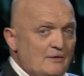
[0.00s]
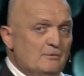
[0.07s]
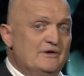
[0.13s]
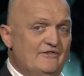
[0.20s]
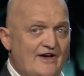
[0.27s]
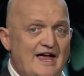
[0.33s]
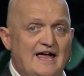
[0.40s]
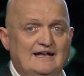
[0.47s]
that
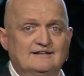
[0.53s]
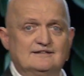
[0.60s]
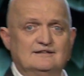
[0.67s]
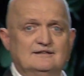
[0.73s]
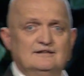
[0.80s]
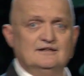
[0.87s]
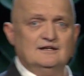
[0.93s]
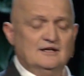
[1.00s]
we've had,
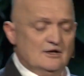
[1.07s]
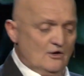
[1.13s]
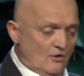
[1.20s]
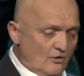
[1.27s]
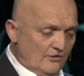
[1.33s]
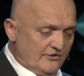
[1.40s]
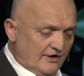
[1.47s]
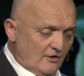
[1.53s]

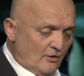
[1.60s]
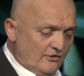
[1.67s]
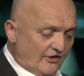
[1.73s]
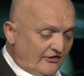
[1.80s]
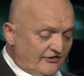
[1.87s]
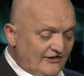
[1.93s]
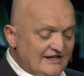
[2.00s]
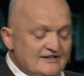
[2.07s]
or
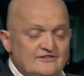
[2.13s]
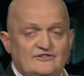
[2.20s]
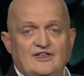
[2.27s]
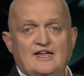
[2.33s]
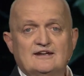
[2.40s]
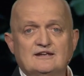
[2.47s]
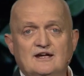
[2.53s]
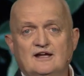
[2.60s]
the things
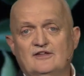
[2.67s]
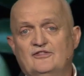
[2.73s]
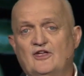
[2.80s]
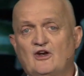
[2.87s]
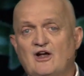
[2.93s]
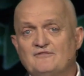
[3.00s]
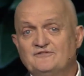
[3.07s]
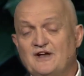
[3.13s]
that
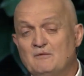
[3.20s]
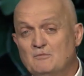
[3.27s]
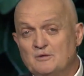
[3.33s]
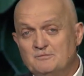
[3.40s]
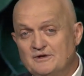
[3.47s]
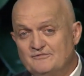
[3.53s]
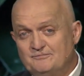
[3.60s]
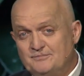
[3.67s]
I've done
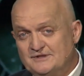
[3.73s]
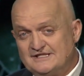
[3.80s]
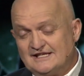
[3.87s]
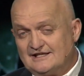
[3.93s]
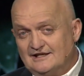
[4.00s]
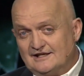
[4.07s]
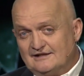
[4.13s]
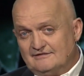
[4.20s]
when we've
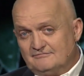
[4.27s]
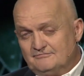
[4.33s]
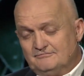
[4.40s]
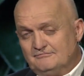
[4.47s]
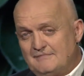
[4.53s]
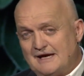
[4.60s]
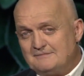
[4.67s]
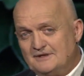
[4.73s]
particularly
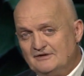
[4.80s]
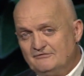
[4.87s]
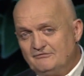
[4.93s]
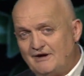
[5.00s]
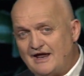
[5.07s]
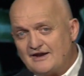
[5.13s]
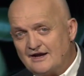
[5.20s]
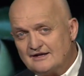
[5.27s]
maybe
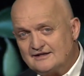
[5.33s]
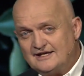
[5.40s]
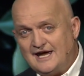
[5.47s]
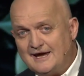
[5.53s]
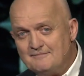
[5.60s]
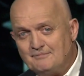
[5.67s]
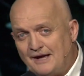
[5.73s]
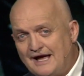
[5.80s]
run a
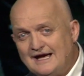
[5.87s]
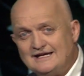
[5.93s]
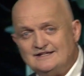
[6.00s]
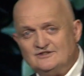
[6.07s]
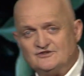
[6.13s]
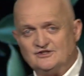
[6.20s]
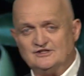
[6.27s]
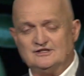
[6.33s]

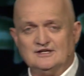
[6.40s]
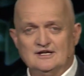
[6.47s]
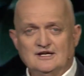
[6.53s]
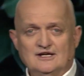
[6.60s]
campaign to